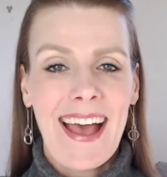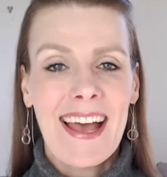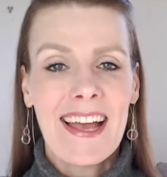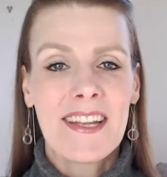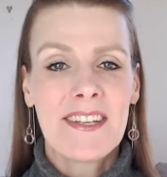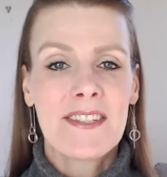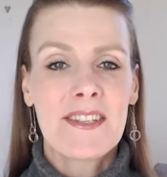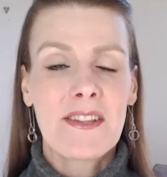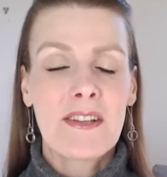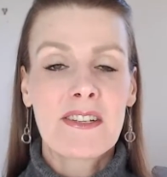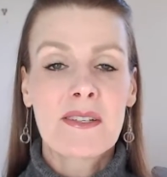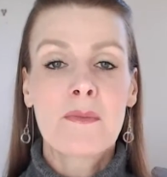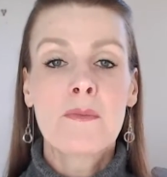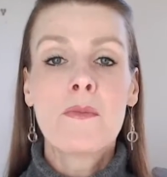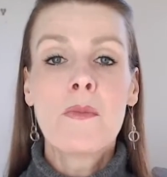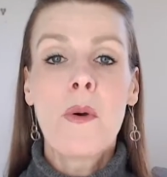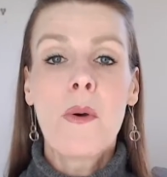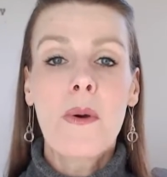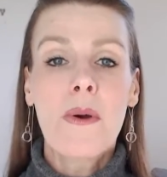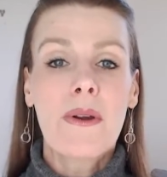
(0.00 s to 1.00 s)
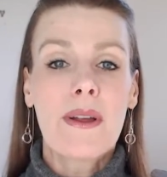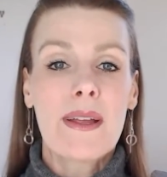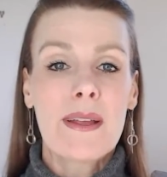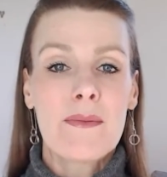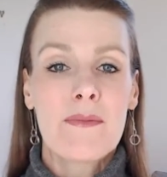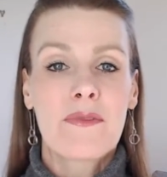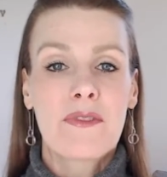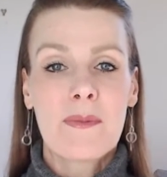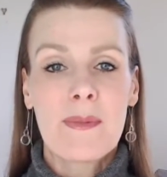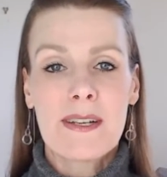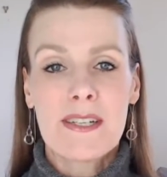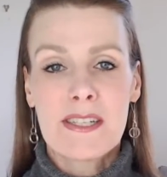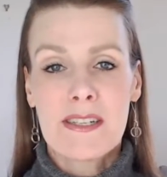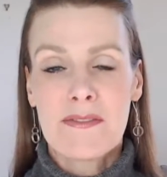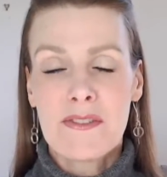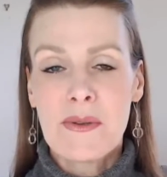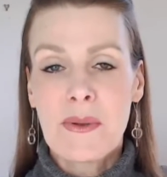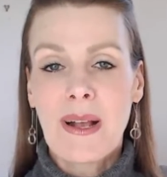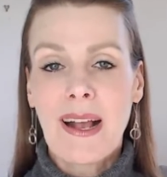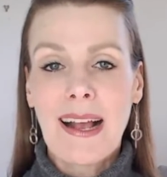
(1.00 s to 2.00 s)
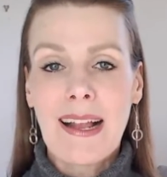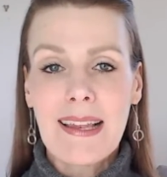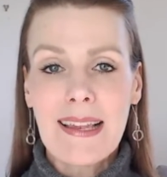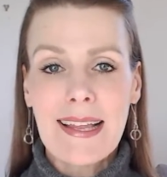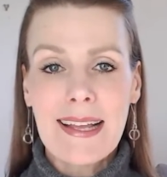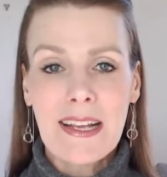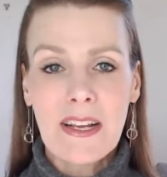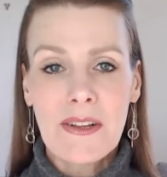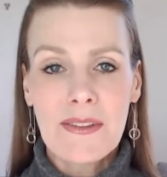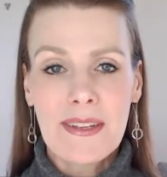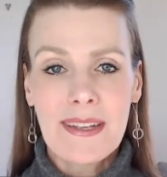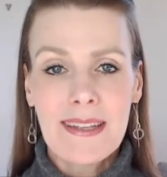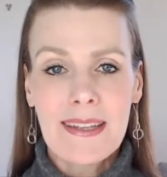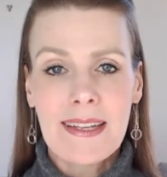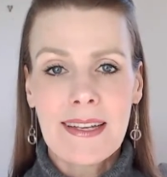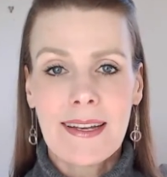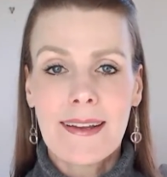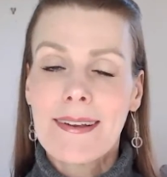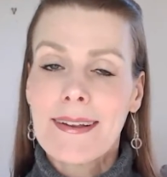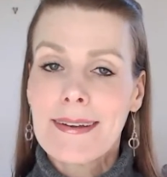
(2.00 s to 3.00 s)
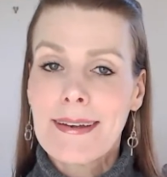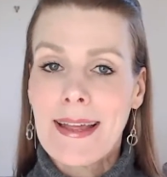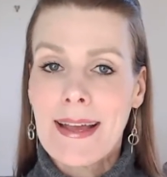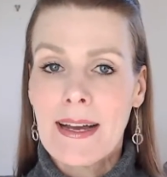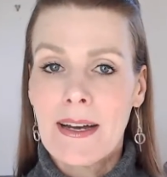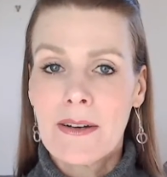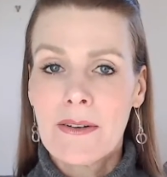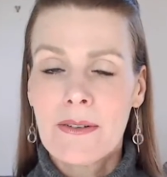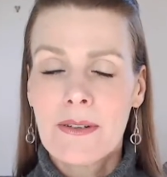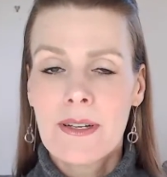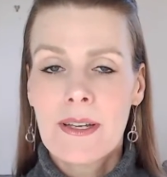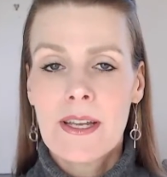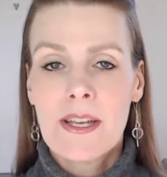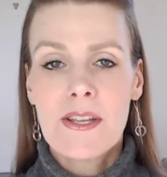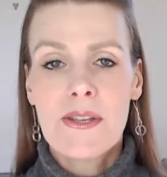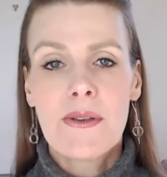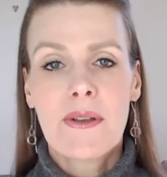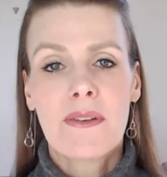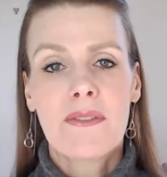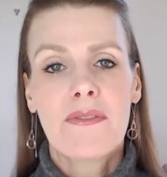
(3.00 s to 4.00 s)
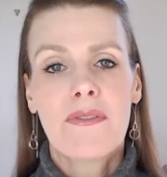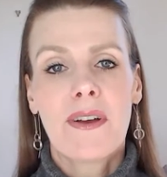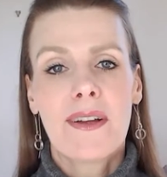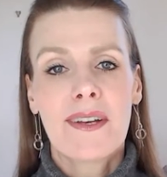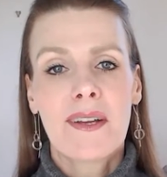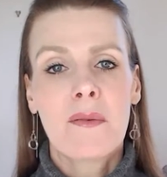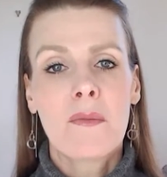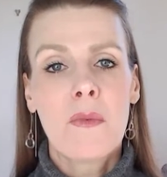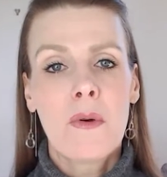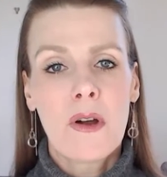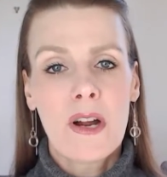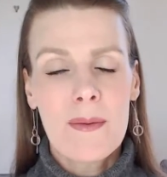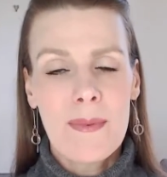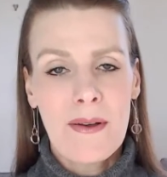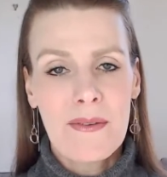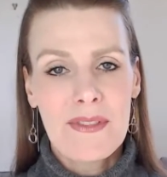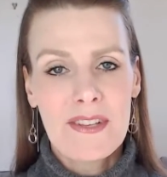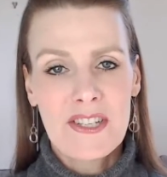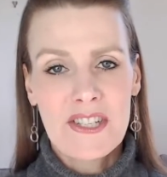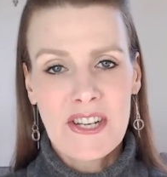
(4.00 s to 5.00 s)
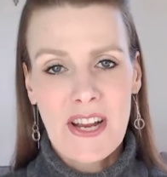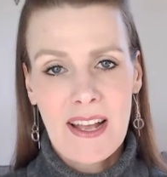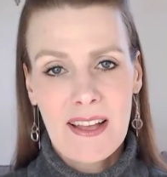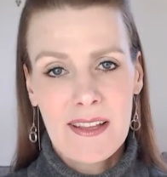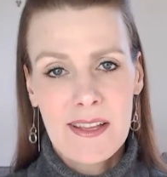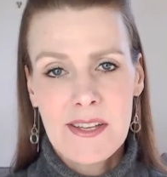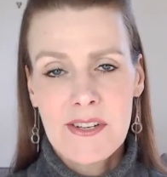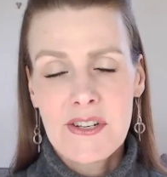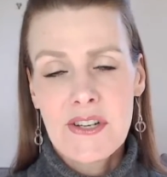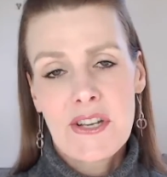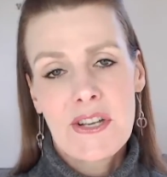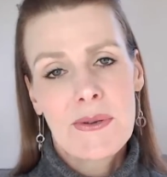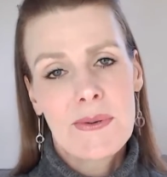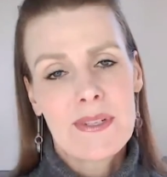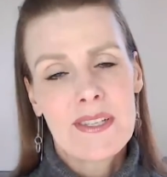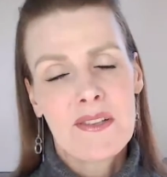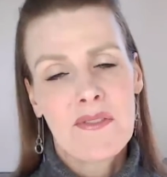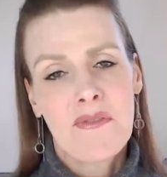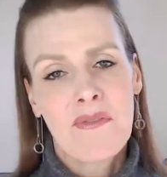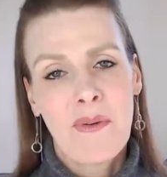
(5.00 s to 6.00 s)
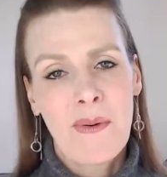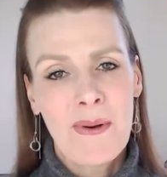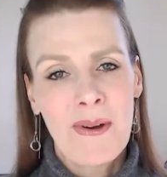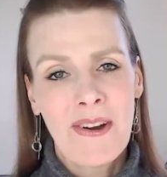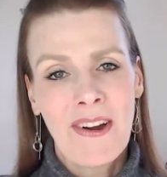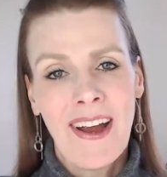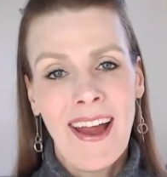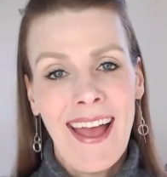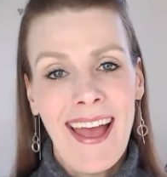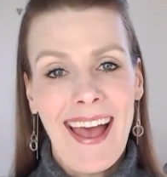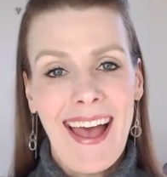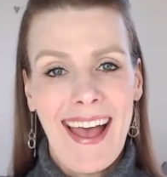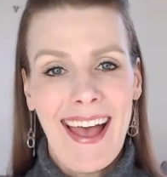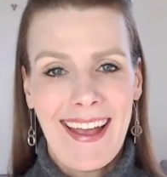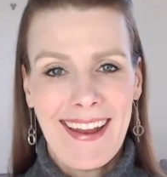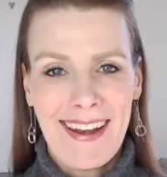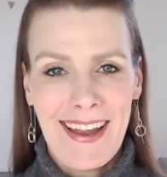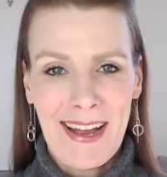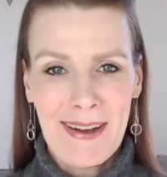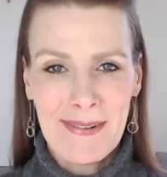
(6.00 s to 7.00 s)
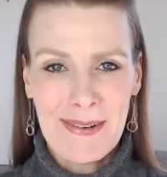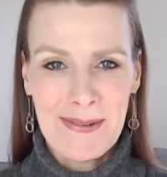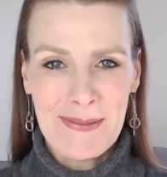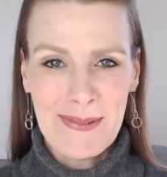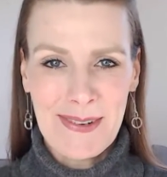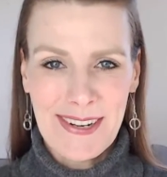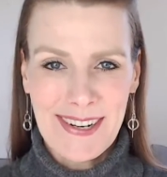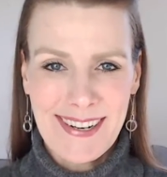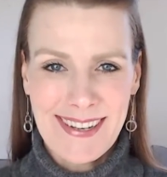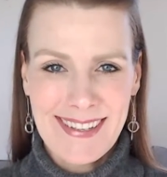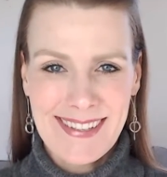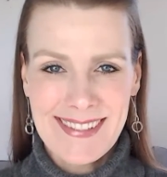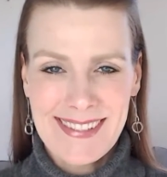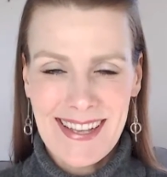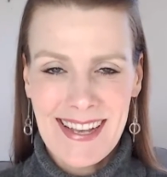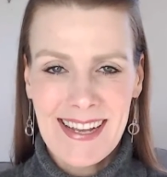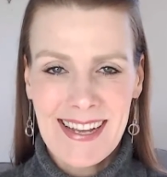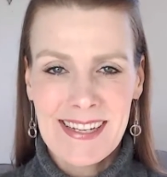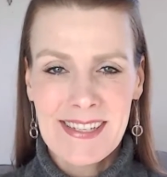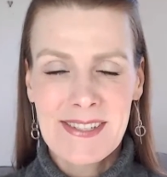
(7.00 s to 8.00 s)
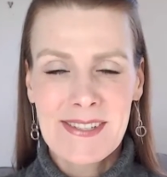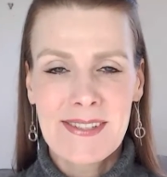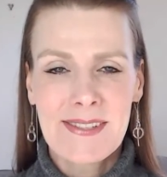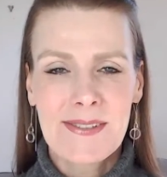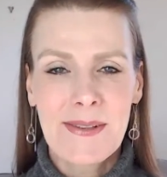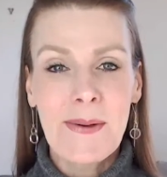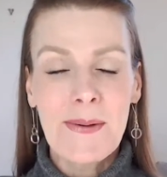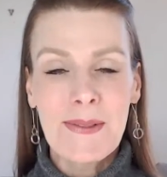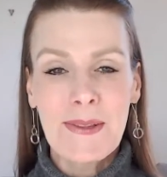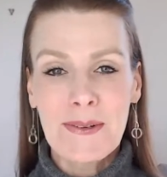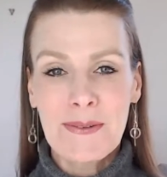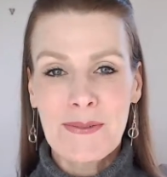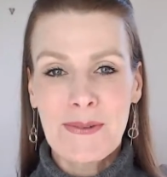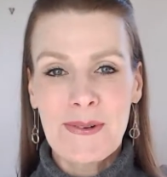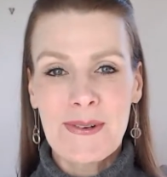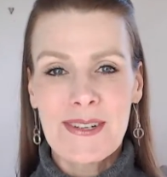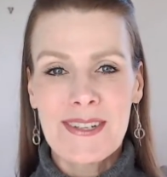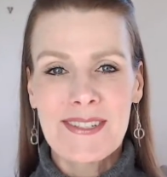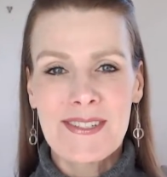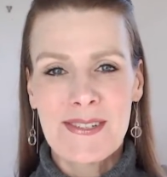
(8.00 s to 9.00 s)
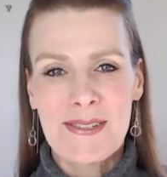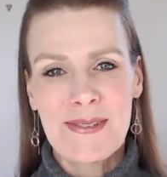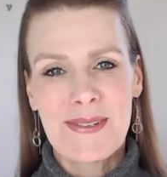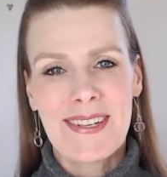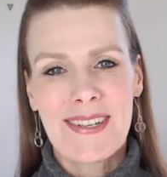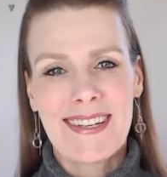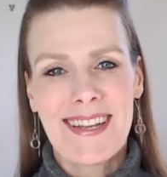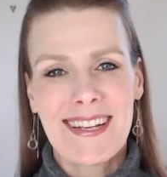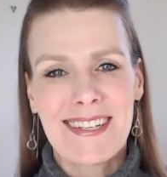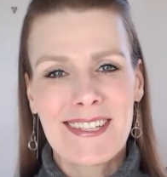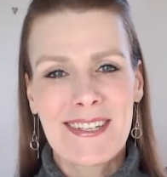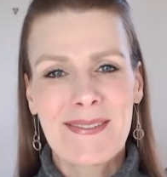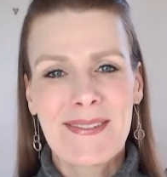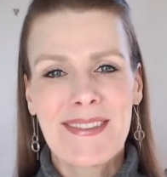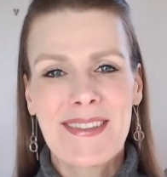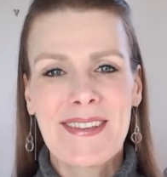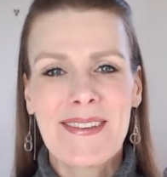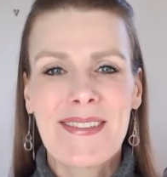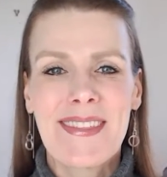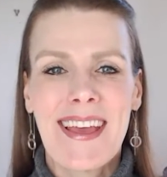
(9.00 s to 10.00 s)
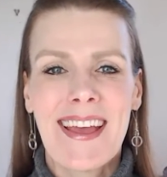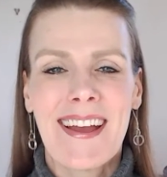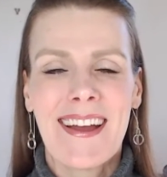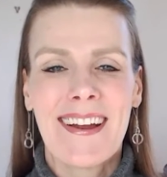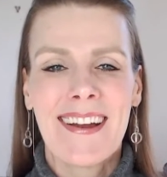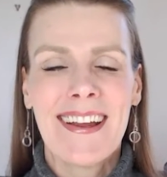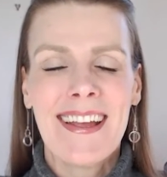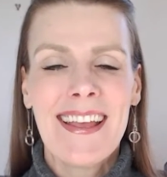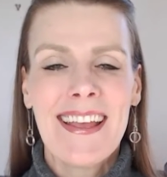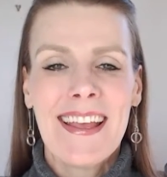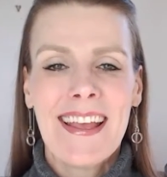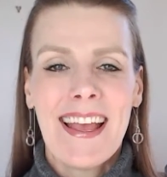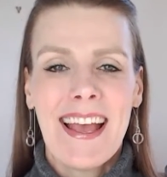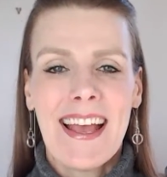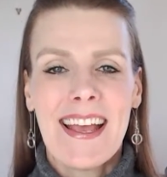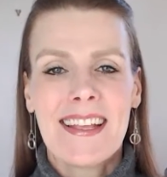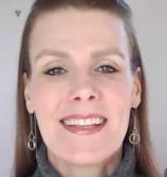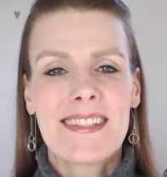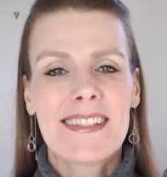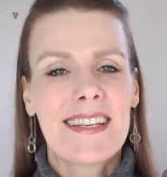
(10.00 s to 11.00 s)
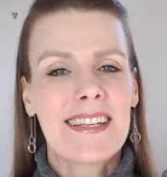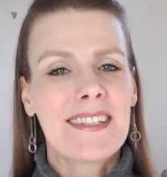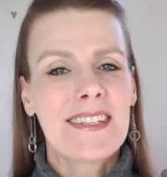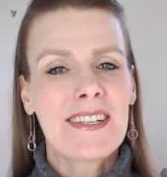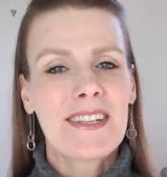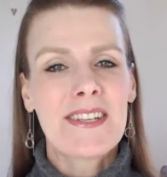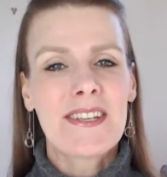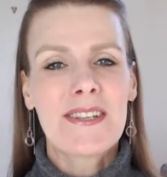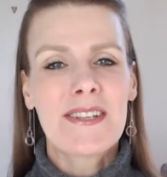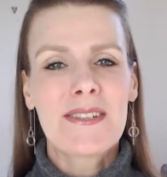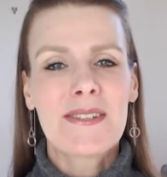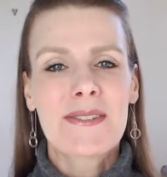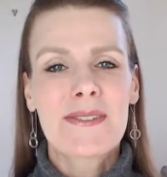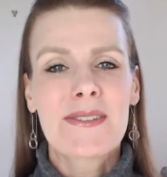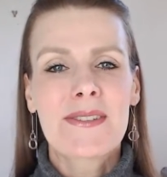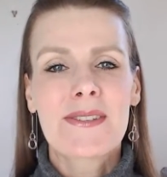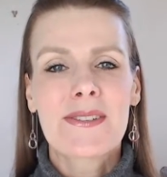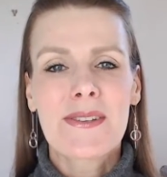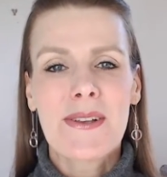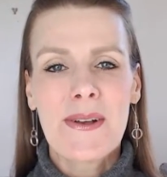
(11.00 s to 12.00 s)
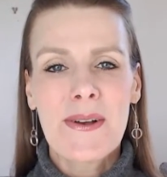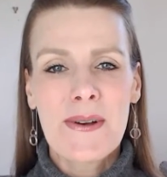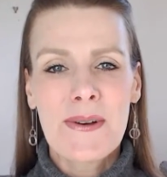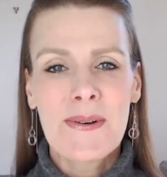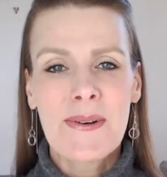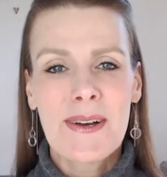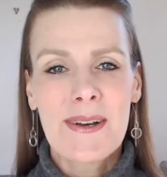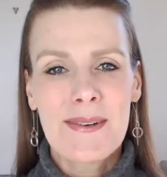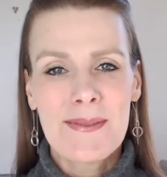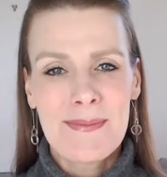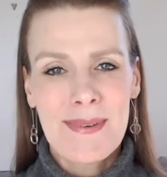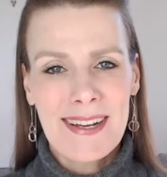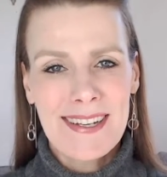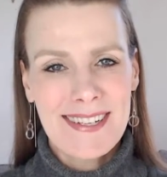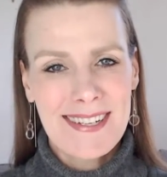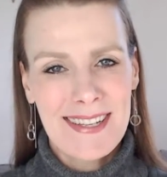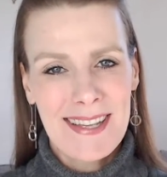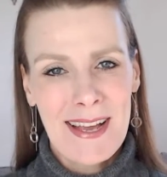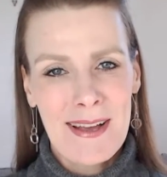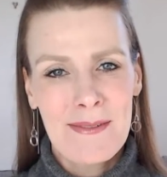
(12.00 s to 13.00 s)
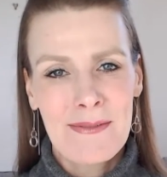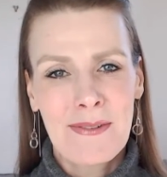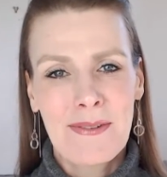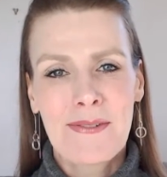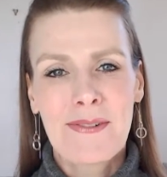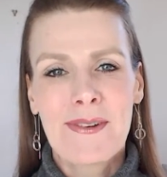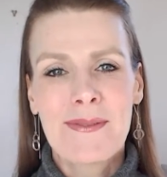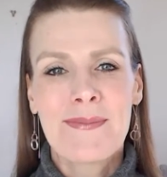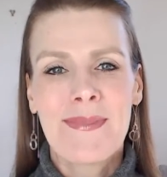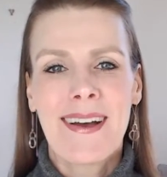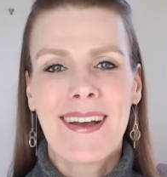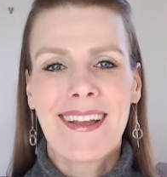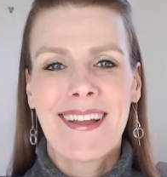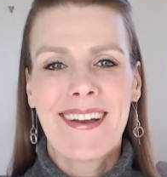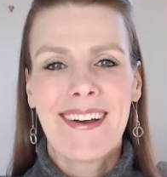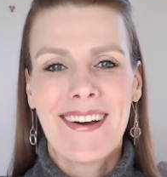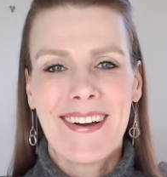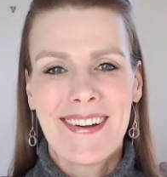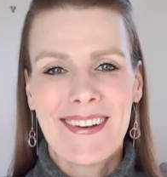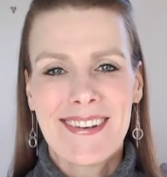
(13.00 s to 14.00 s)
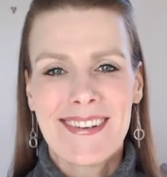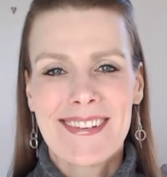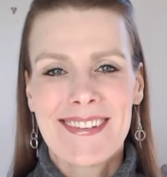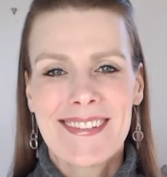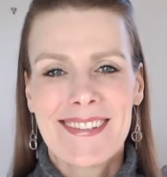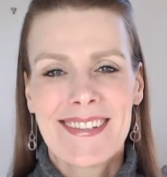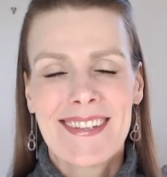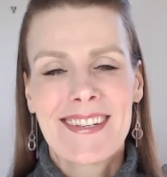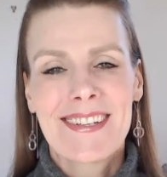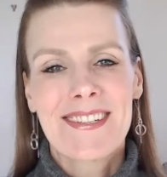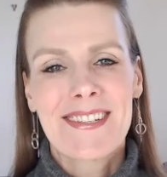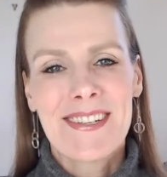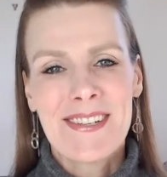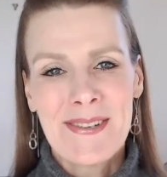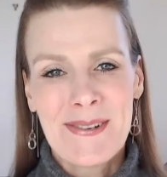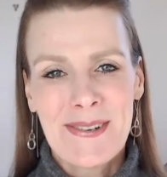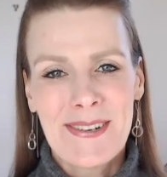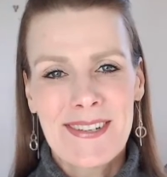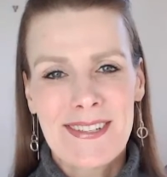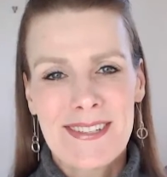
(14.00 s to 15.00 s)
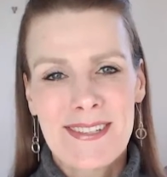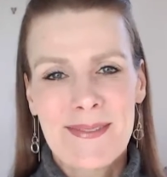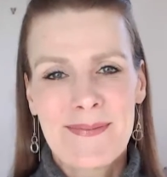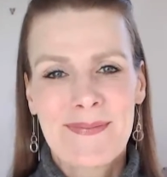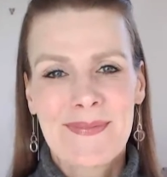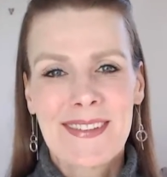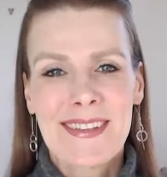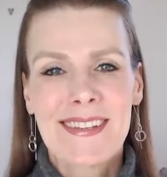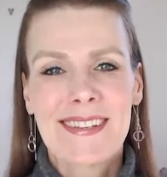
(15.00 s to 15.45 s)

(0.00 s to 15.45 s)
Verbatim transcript: And there's more information. If you click on the link now, you can find out more about the challenge, who it's for, and how it works. I so look forward to connecting with you there and sending you so much love from my heart to yours